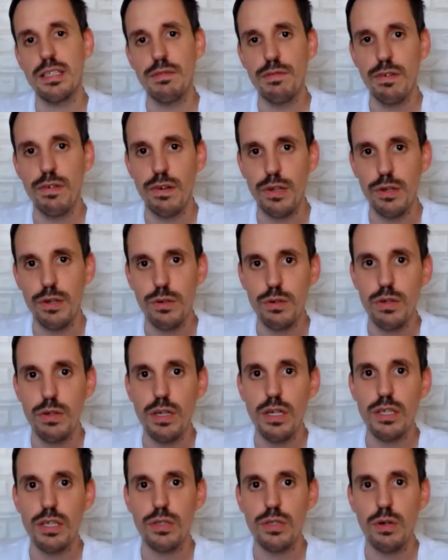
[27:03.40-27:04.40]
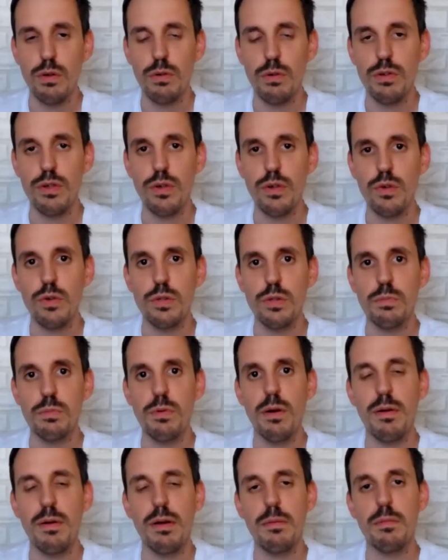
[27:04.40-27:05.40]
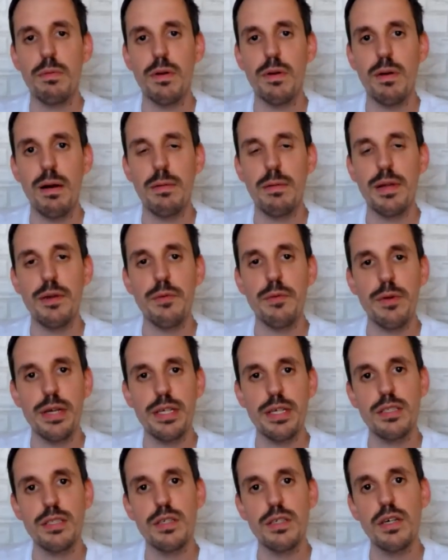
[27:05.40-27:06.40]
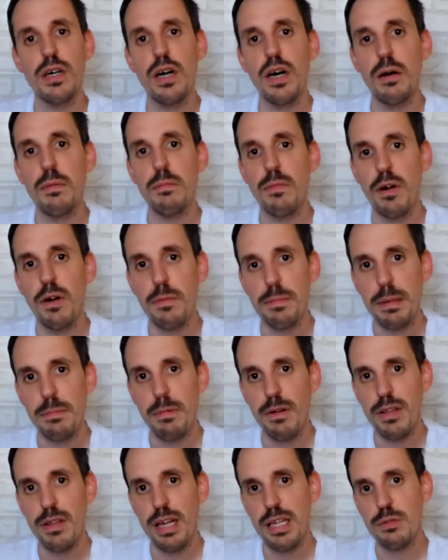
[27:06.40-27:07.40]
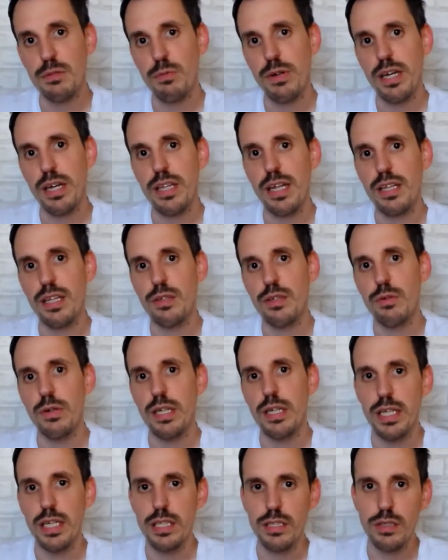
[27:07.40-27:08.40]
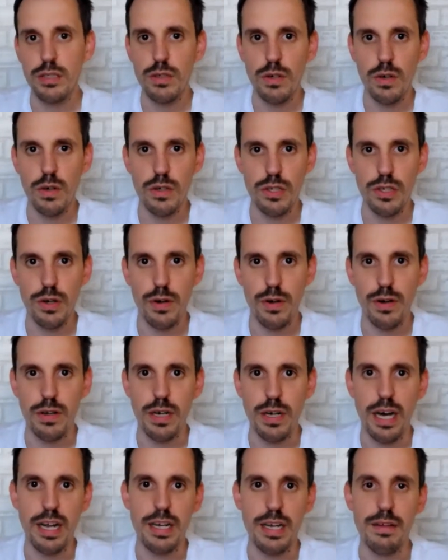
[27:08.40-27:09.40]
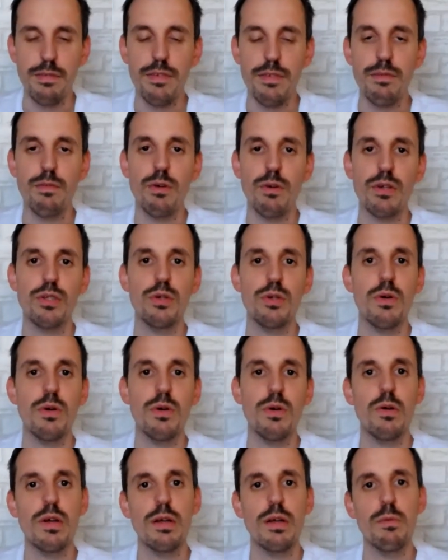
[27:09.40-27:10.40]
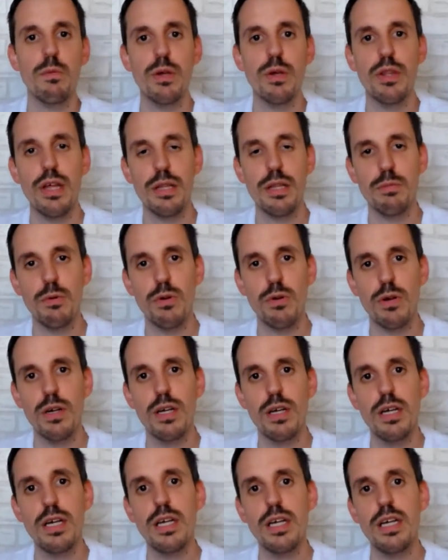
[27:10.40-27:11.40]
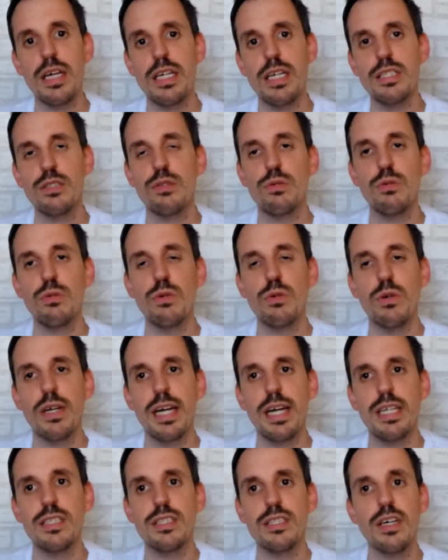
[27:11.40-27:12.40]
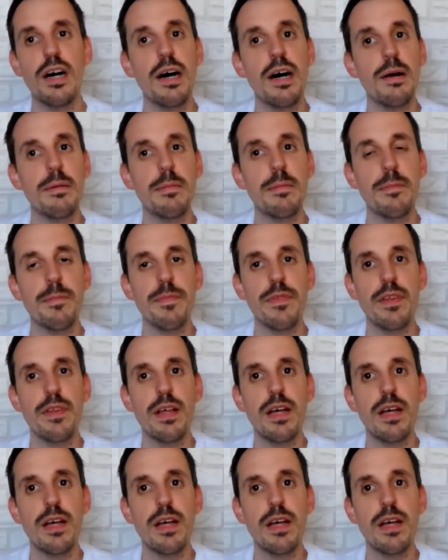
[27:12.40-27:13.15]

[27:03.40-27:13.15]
for you. So you could probably reach more people that way than doing it on your own. And if what you are looking with that book is to get some